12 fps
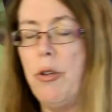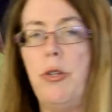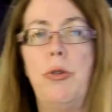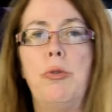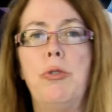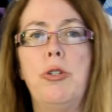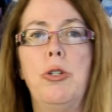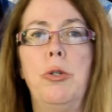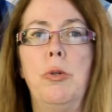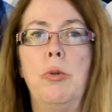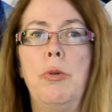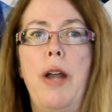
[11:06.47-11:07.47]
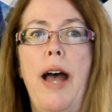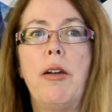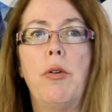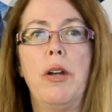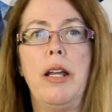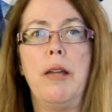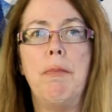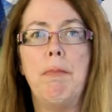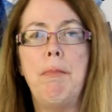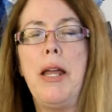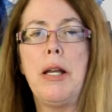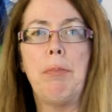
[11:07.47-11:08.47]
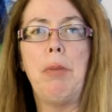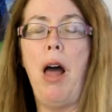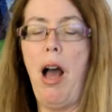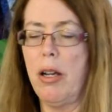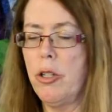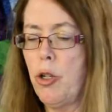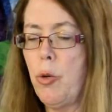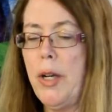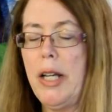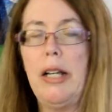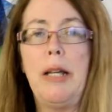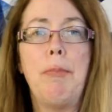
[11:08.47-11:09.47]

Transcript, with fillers: you to not only make blocks quickly,